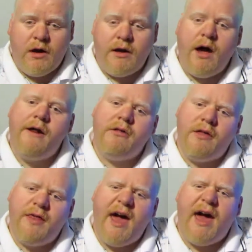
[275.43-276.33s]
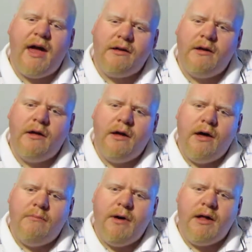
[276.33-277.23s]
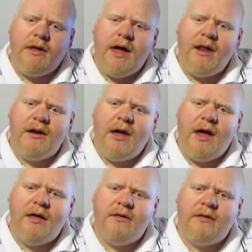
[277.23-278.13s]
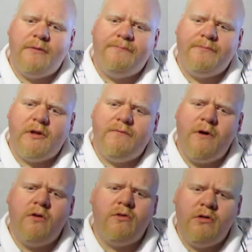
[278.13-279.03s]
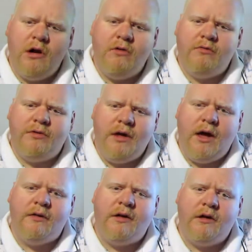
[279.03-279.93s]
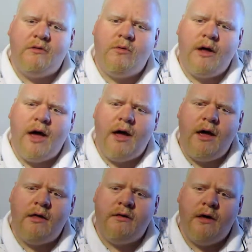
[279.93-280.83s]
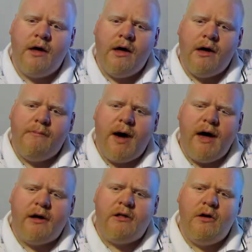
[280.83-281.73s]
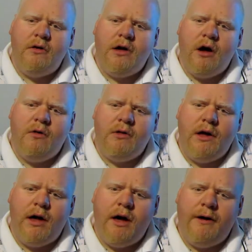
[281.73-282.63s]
And not only that, but Canon has further neutered the SX20 IS by including only